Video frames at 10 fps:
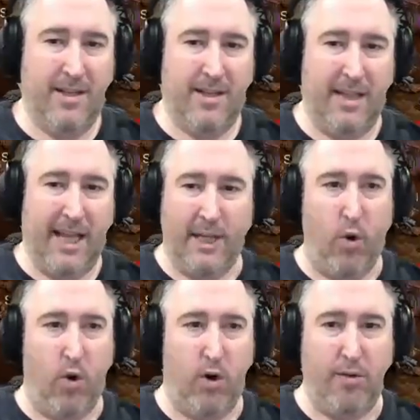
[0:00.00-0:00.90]
like
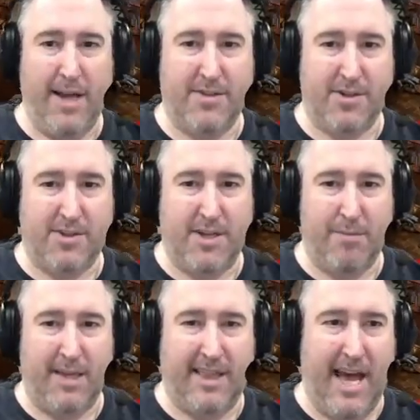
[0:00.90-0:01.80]
lower res or something
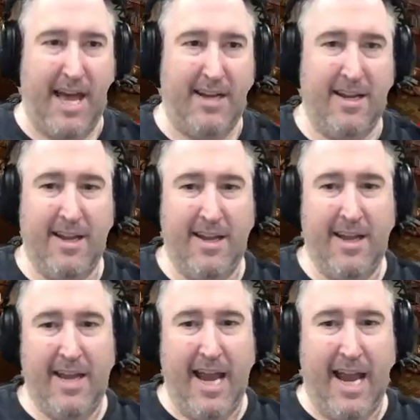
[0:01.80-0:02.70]
like that,
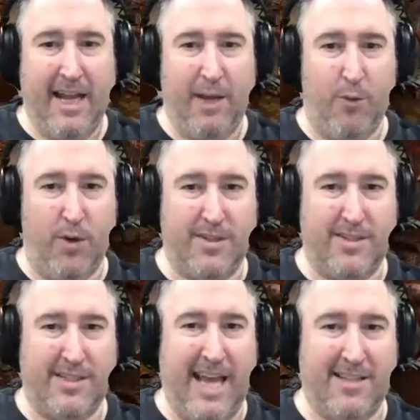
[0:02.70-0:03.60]
and it was
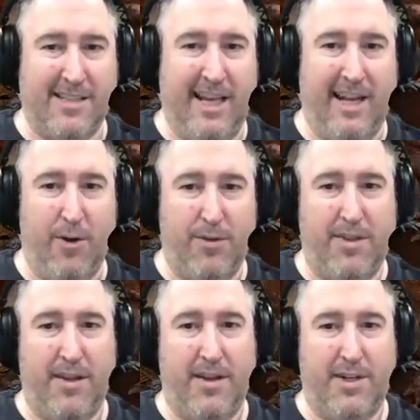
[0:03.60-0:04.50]
canceling out
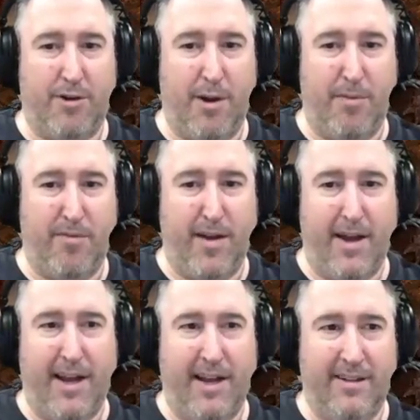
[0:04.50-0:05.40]
the
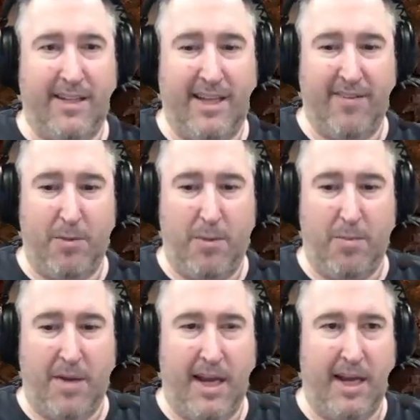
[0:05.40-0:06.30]
Decrepify and giving me
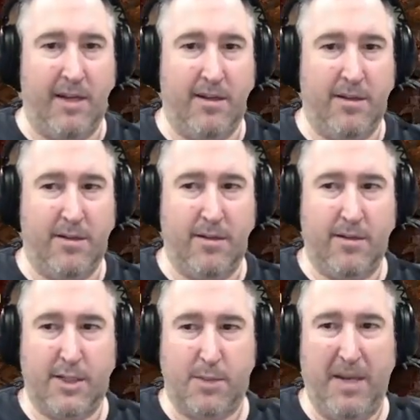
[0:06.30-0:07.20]
my
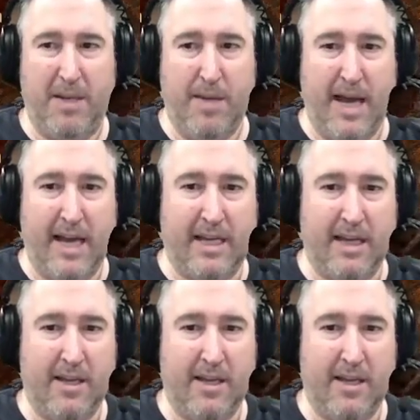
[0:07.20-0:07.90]
speed back.